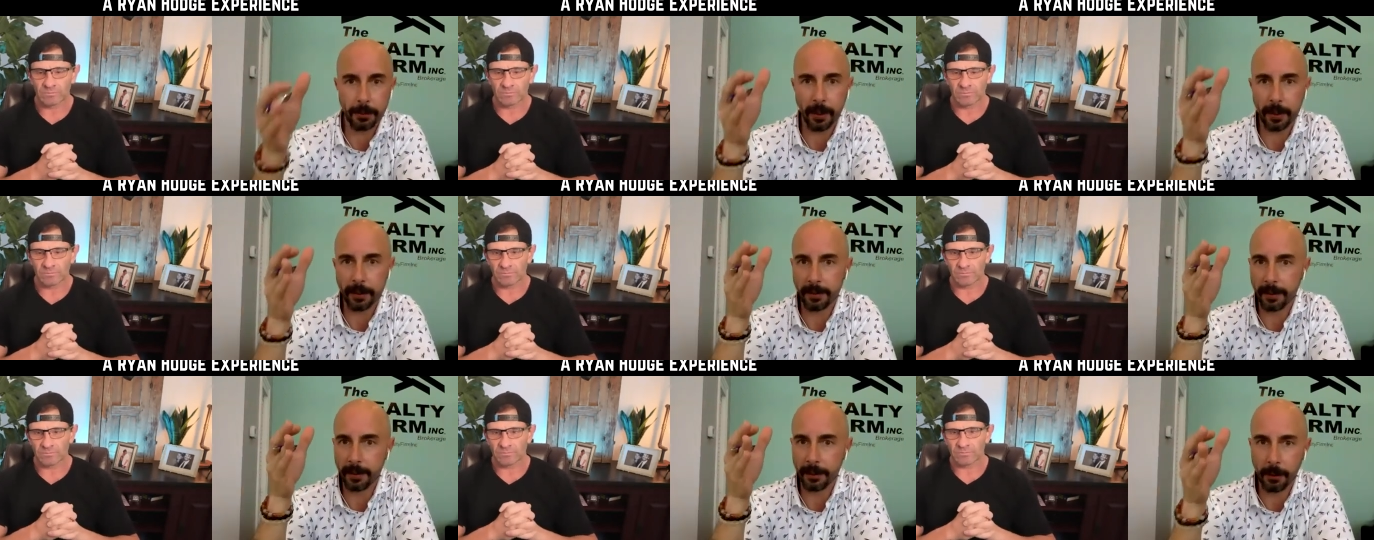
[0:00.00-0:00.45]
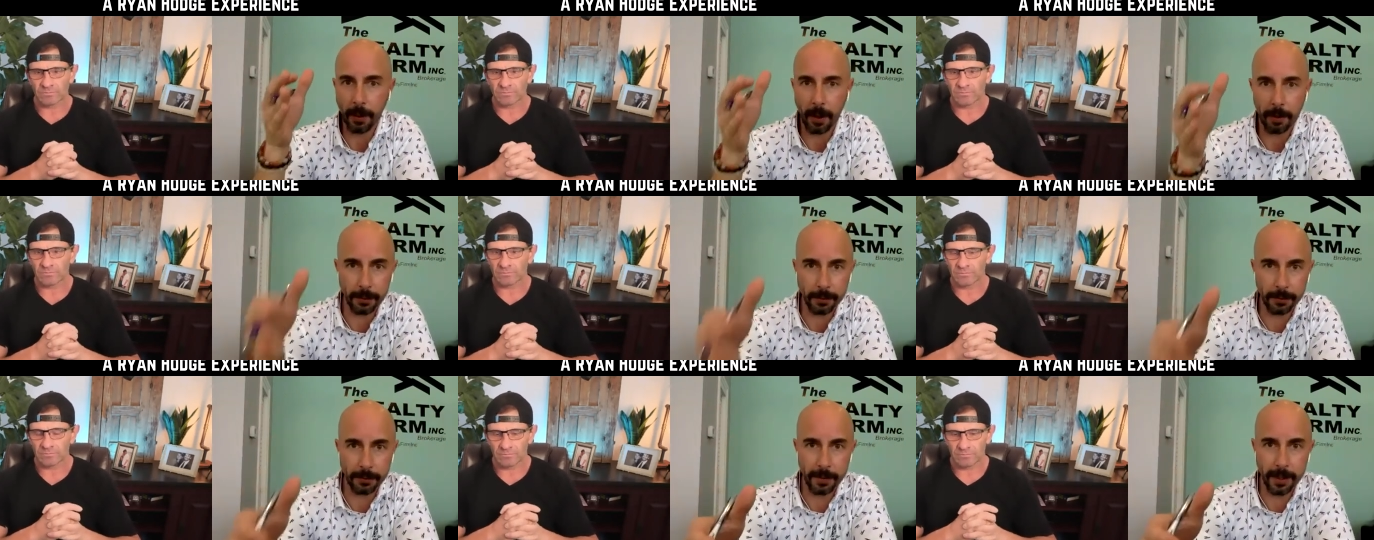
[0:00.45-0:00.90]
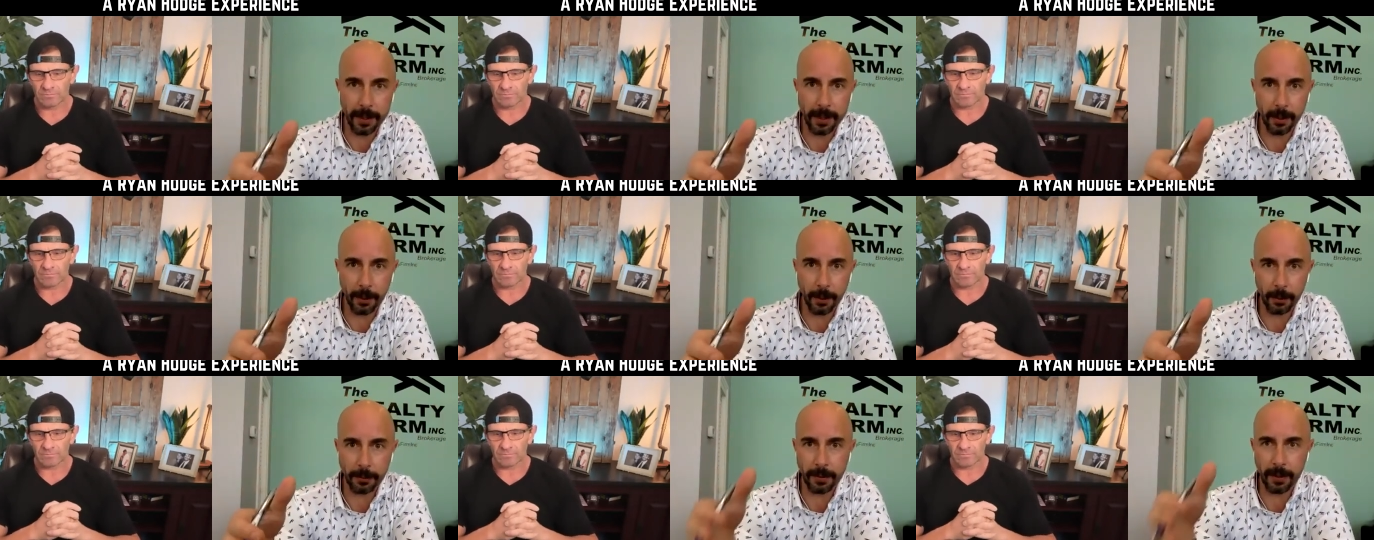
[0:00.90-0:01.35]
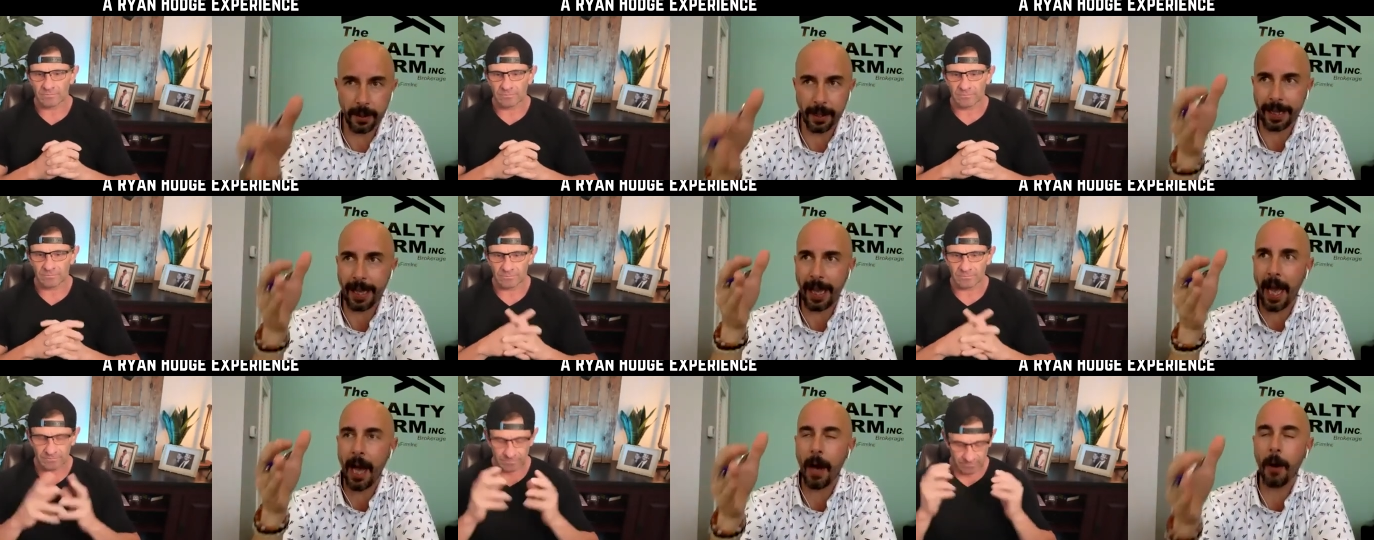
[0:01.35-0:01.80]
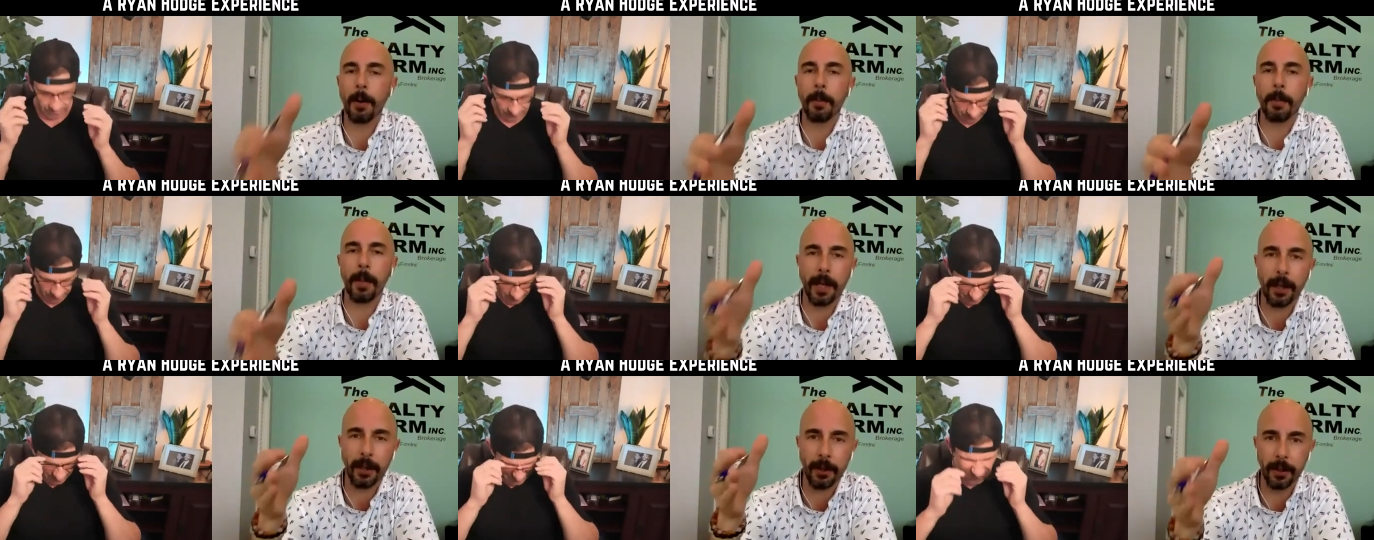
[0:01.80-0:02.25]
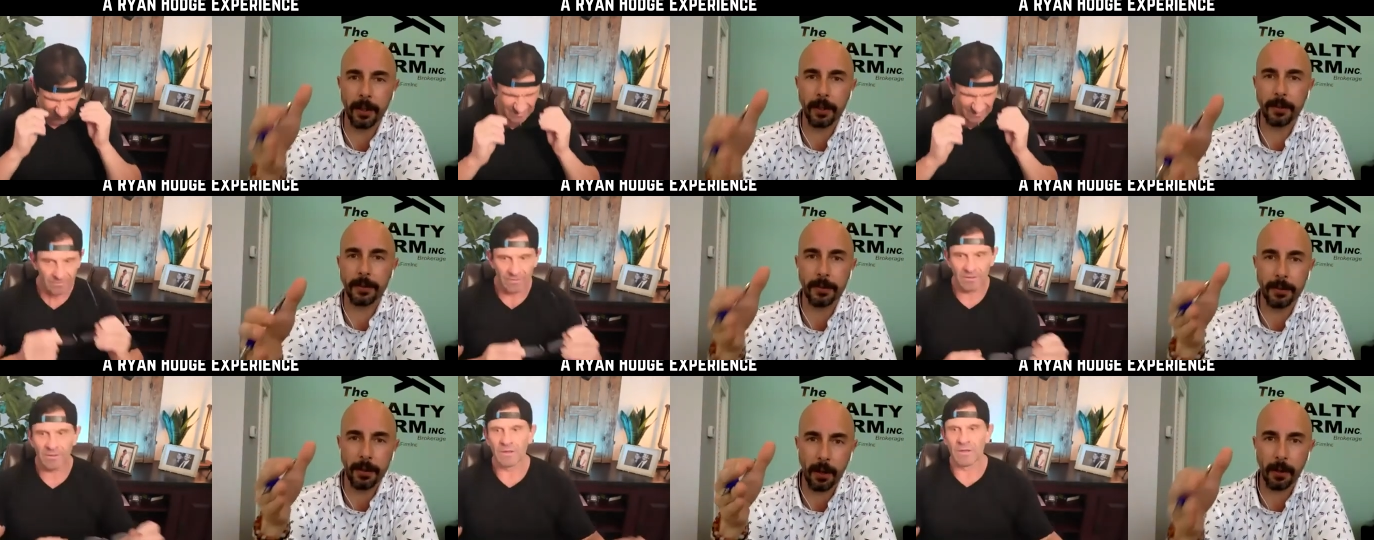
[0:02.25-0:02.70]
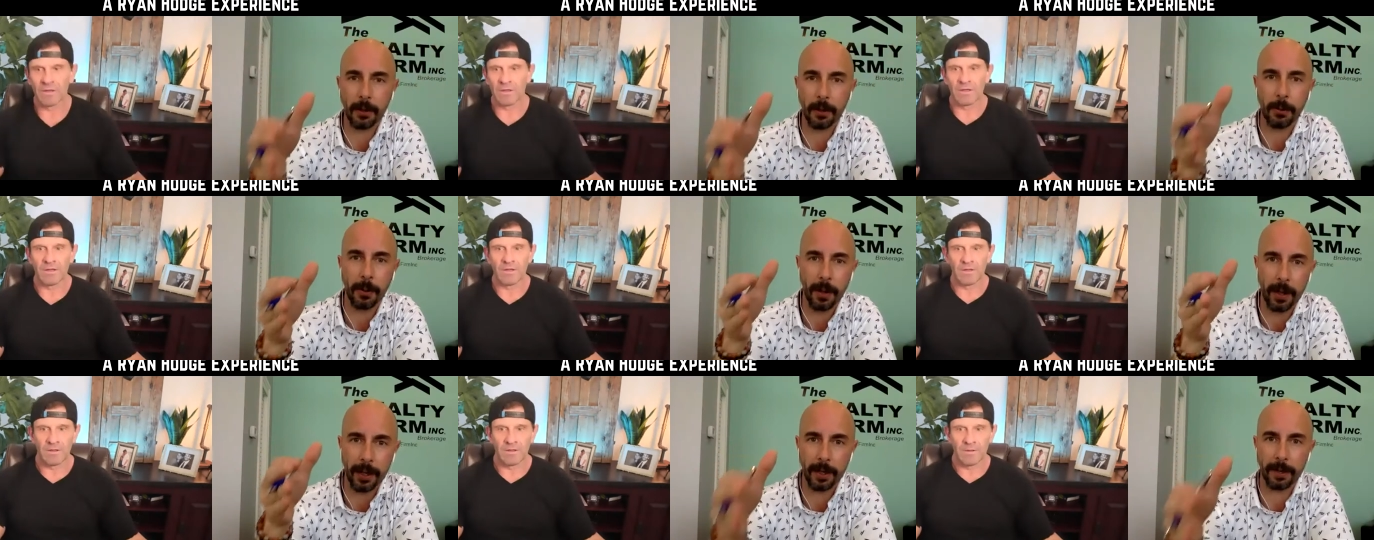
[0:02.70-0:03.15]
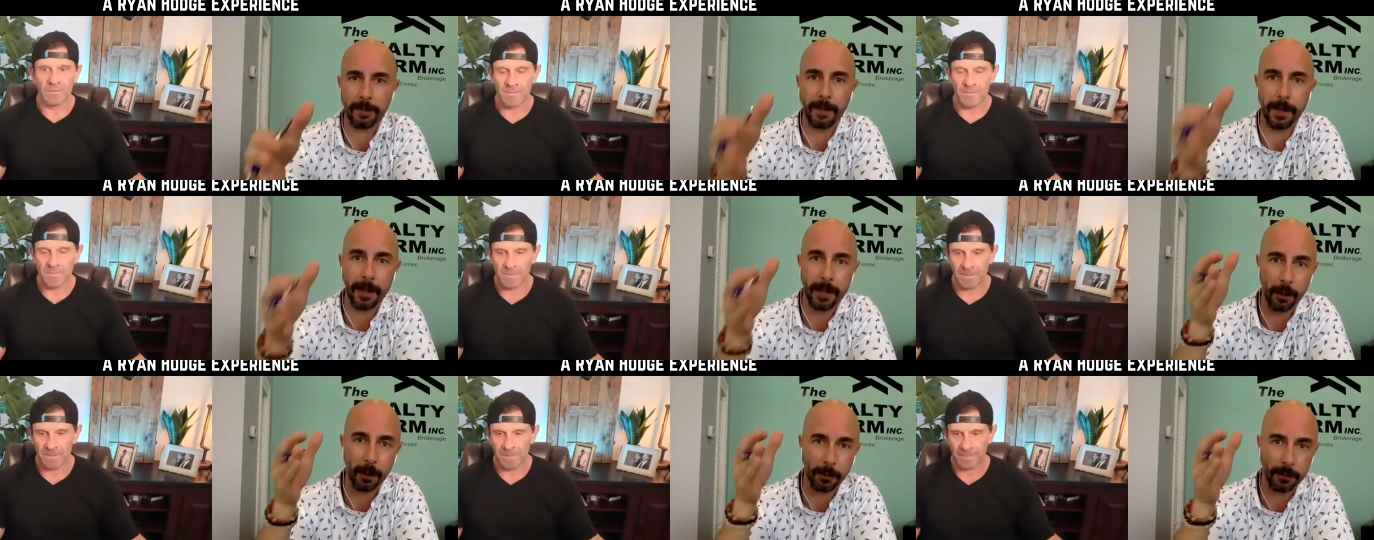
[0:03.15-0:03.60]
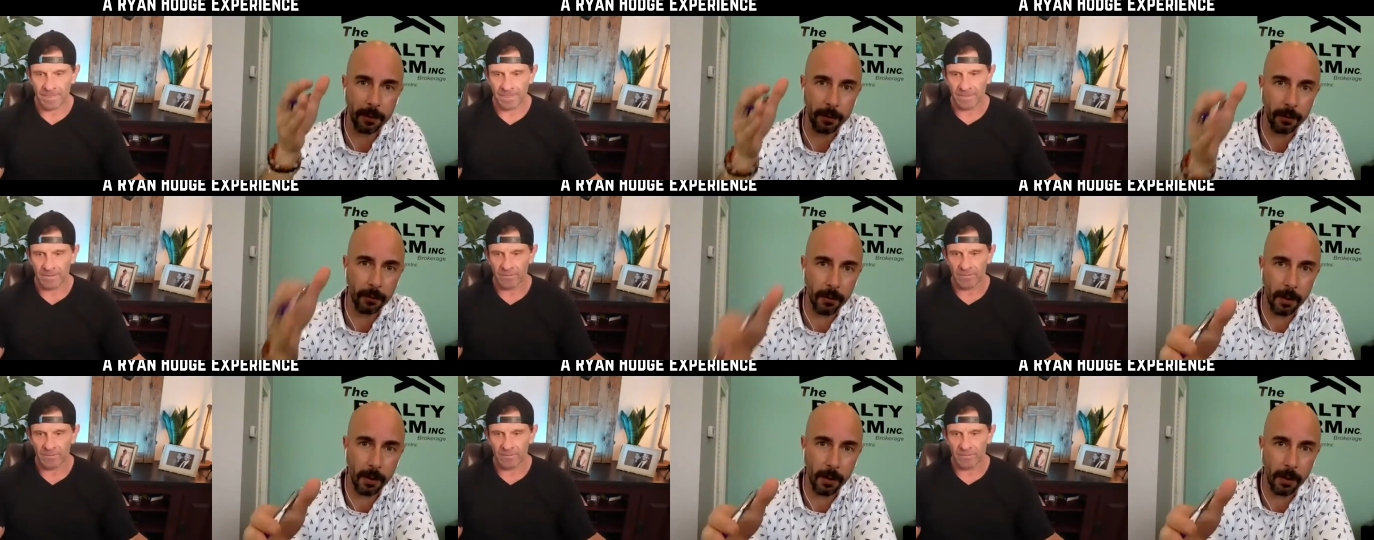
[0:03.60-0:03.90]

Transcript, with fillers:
Speaker 1: when I see Trevor's videos, like, how am I going to start creating videos that